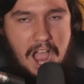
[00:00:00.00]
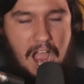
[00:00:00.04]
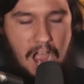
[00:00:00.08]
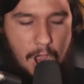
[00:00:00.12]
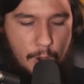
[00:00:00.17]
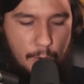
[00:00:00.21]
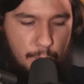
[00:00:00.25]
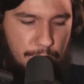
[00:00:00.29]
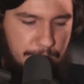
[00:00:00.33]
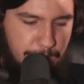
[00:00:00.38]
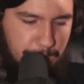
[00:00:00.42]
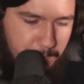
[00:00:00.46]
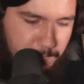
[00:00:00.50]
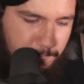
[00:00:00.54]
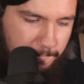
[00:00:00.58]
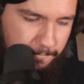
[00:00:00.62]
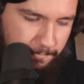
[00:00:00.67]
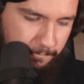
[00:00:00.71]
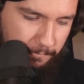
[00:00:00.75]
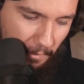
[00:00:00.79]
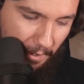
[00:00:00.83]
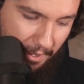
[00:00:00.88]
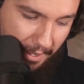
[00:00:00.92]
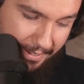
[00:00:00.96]
are we
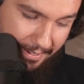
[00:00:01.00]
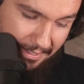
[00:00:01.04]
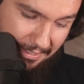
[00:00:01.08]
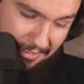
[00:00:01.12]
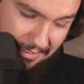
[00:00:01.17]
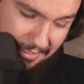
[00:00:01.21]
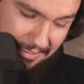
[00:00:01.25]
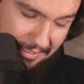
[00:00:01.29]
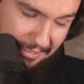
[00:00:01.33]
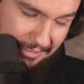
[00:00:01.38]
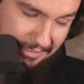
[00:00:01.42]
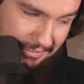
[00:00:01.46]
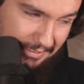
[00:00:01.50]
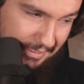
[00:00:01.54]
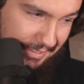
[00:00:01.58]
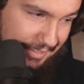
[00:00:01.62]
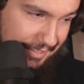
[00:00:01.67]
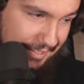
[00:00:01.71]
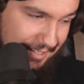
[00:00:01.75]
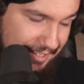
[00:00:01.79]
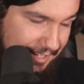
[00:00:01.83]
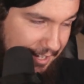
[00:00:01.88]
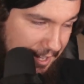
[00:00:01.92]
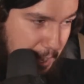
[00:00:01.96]
finally
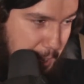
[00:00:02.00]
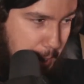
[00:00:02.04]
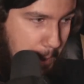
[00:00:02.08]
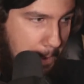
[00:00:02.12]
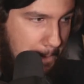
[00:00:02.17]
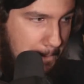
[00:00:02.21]
seeing